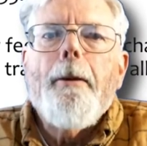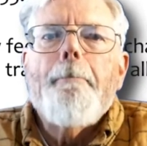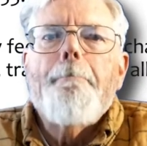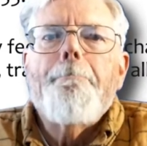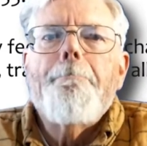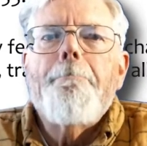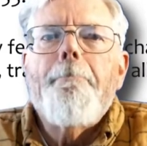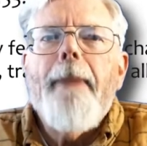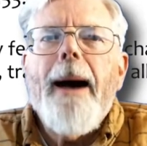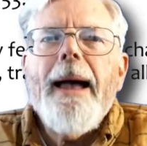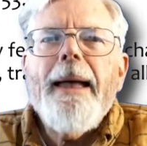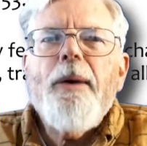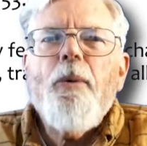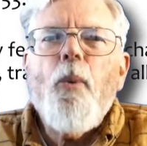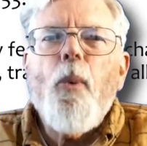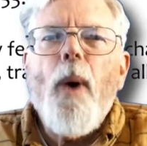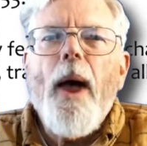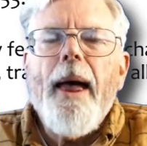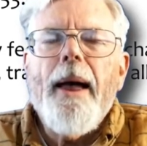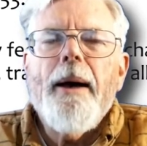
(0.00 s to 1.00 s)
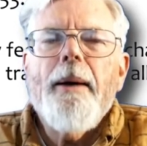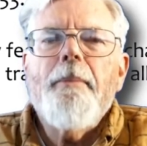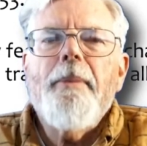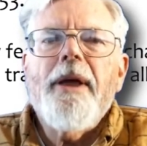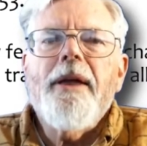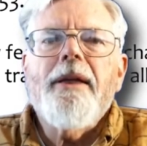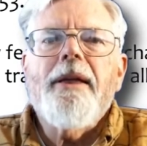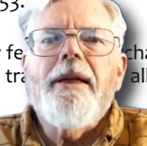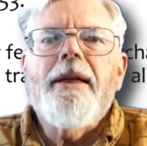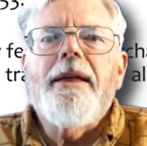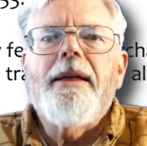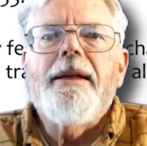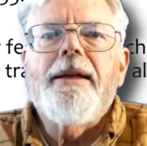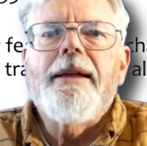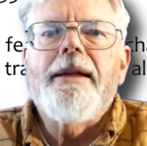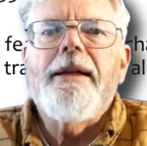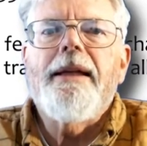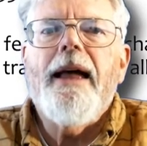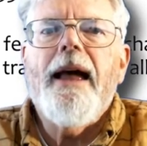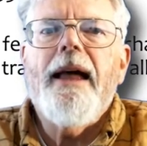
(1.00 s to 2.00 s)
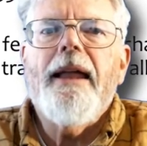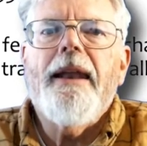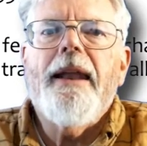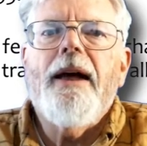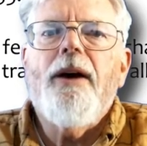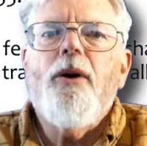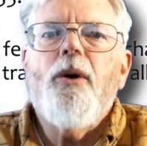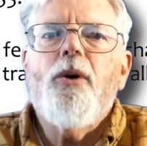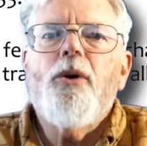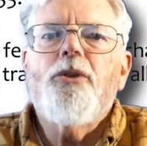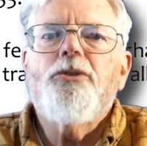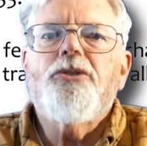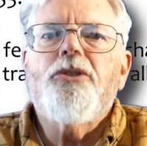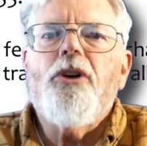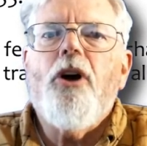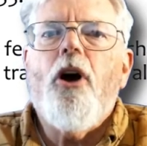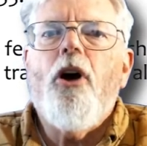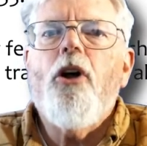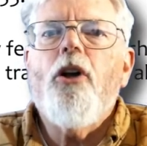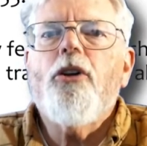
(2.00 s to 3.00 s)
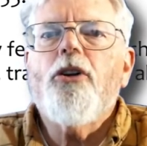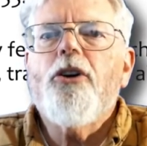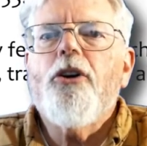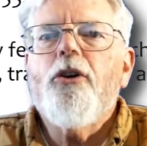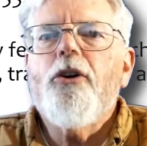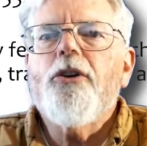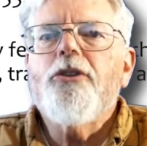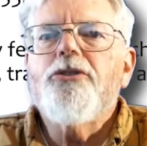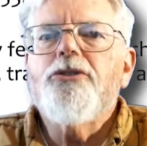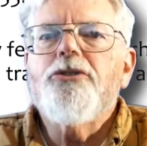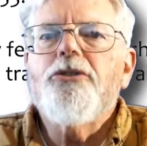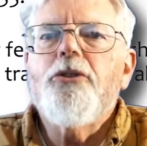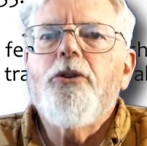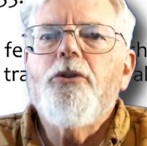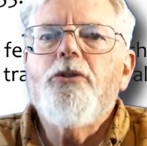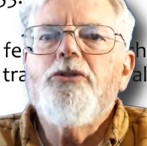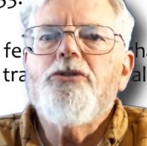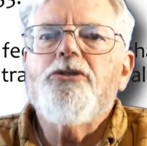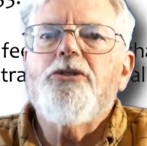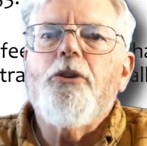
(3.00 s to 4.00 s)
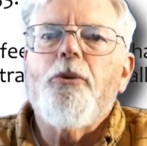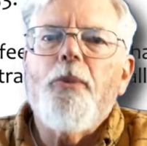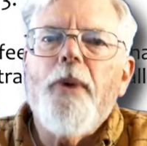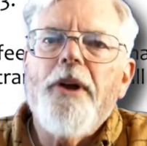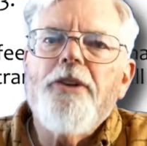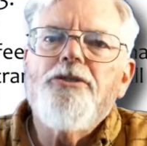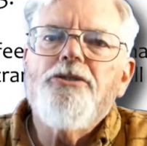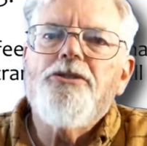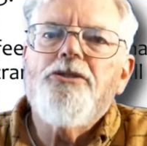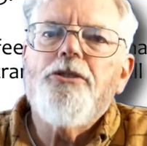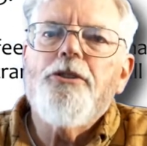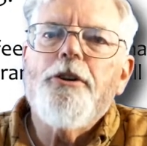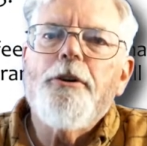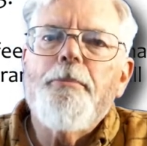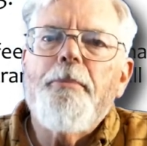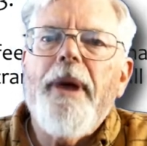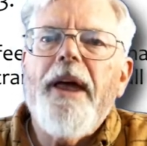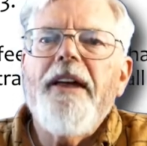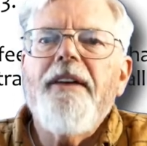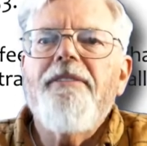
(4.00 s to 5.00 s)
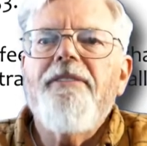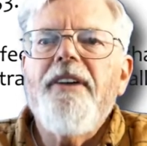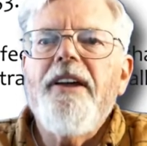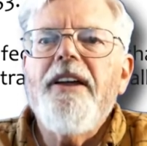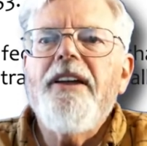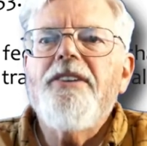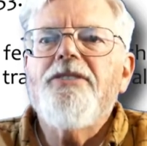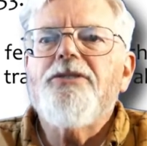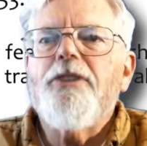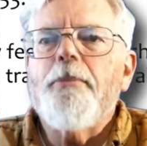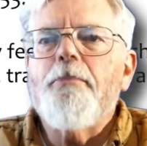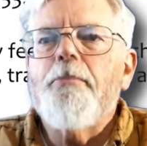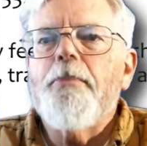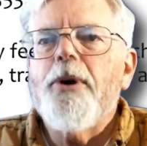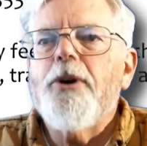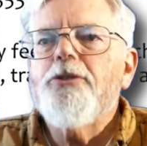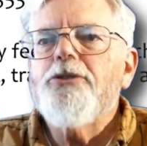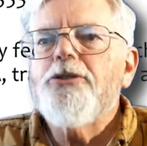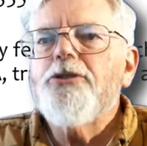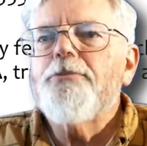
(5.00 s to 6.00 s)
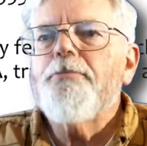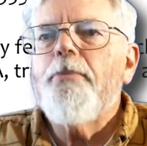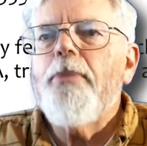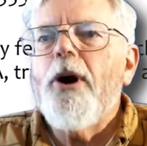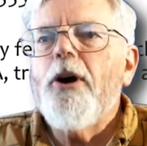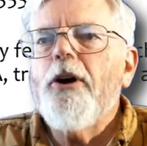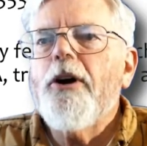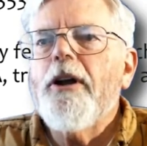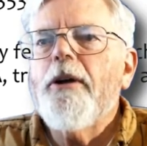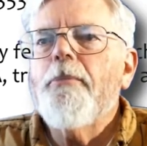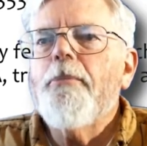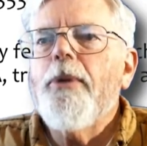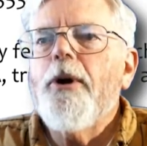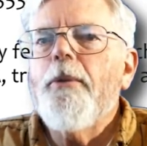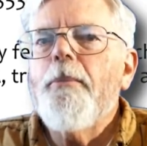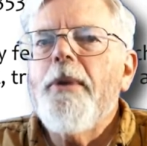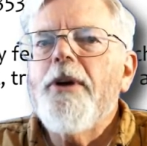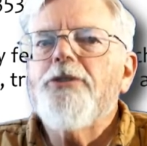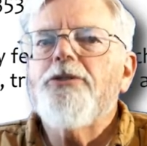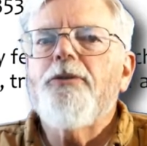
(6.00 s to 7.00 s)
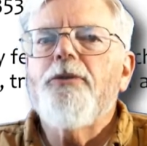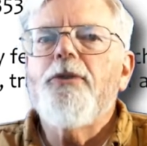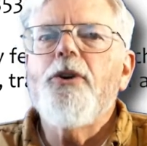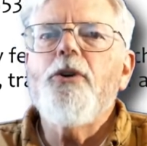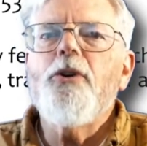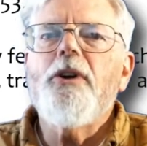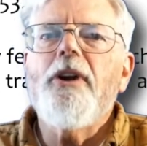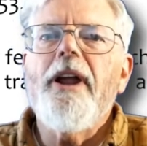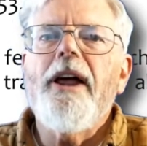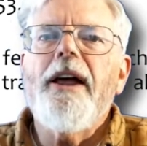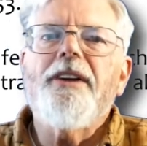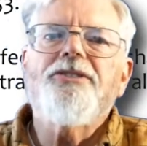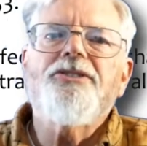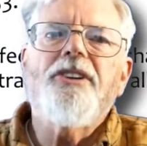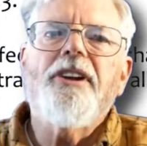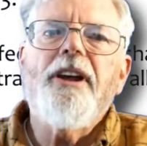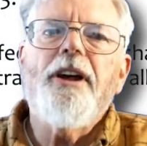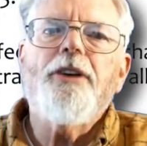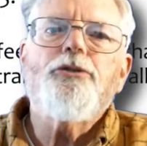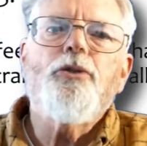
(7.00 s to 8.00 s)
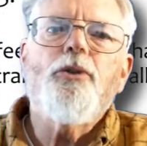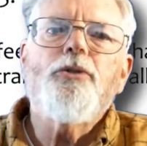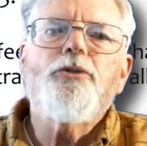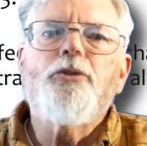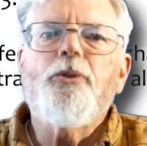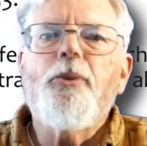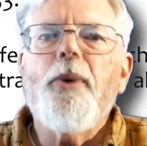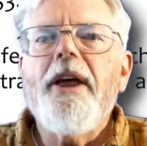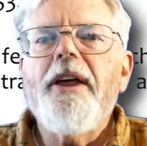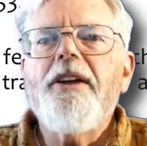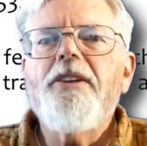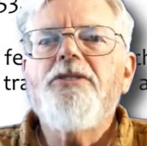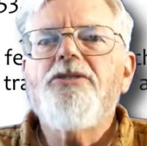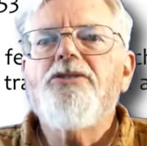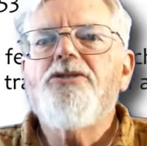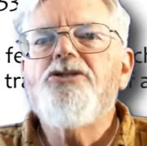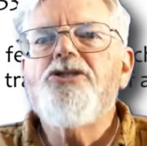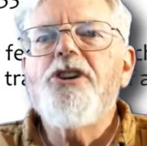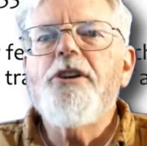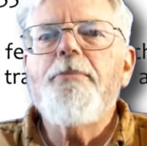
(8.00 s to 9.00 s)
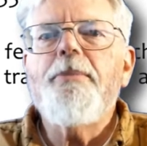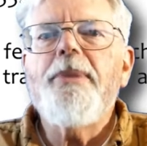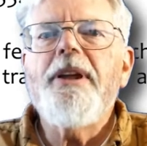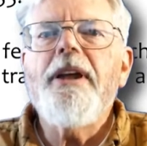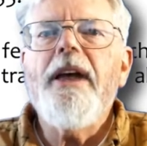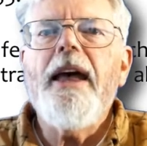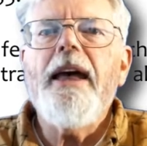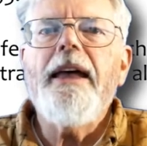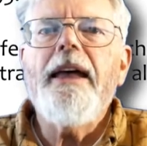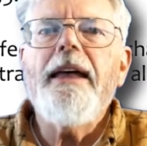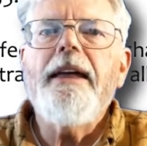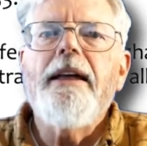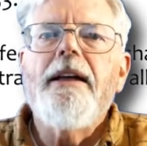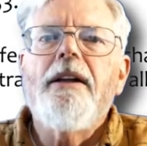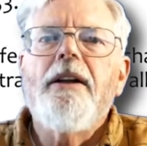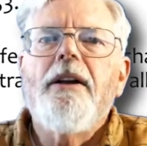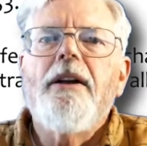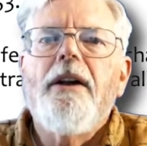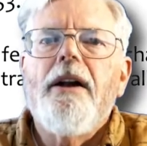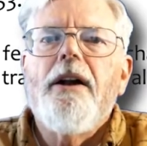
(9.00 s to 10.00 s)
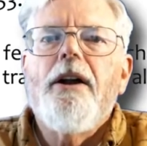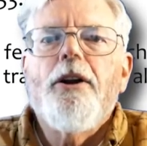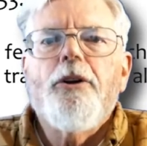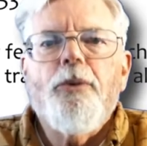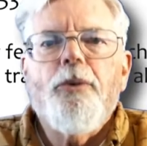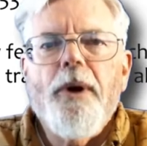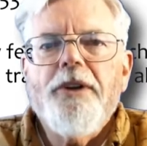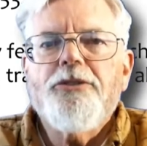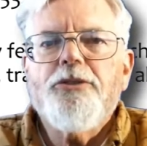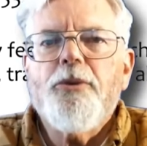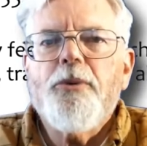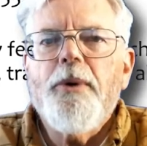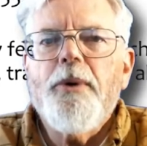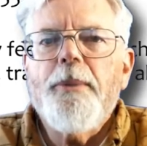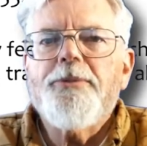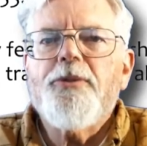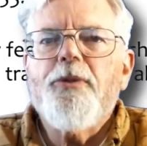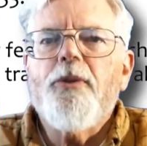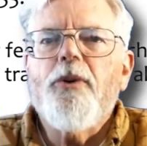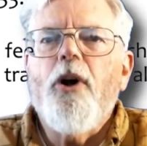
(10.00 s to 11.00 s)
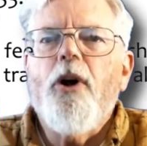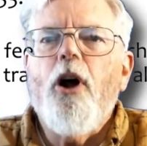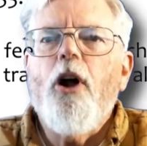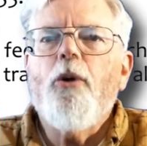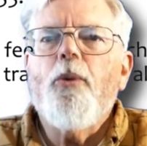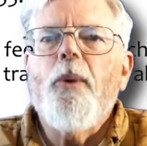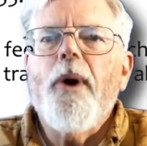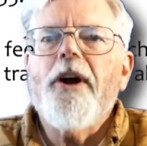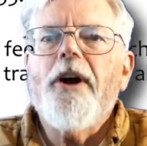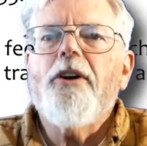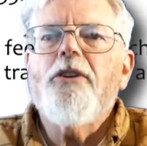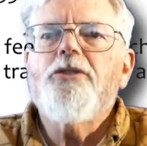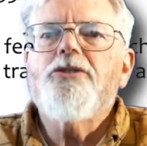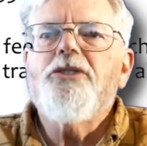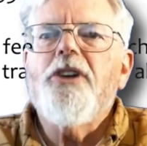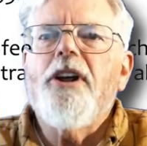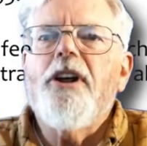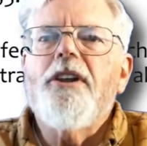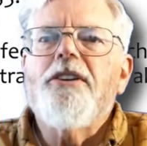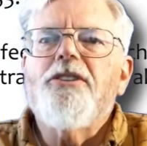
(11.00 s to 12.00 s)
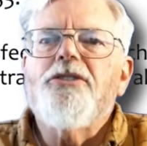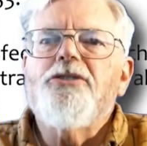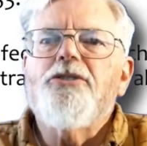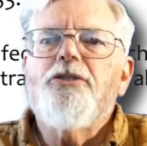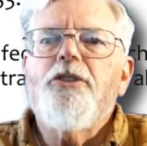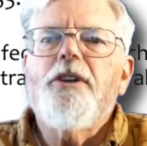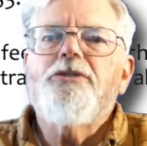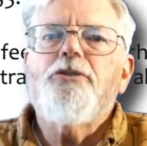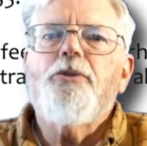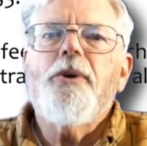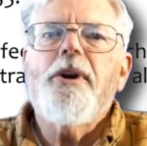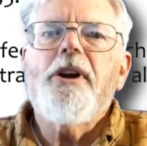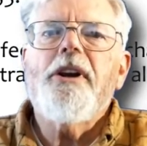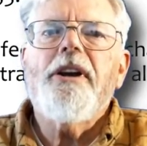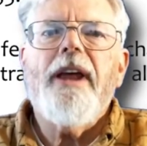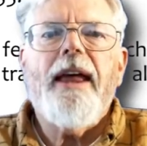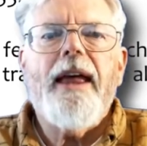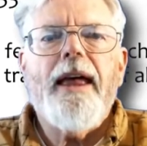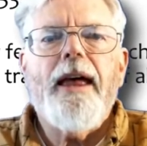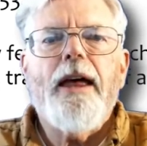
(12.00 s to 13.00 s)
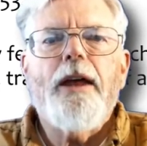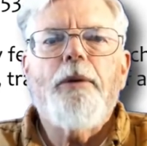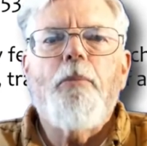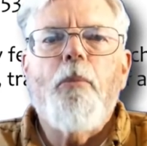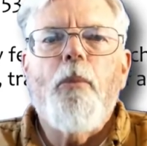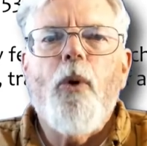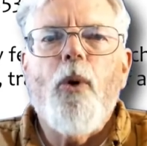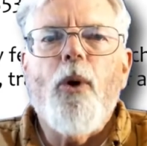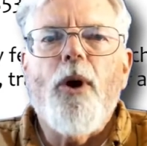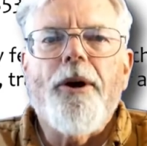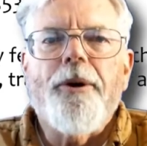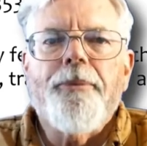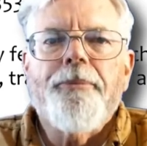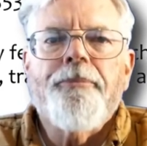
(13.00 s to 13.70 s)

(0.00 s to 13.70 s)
MyWeb allows all current students to register, pay fees, and purchase parking permits, view class schedules, grades, GPA, transcripts for all records in this district, and more.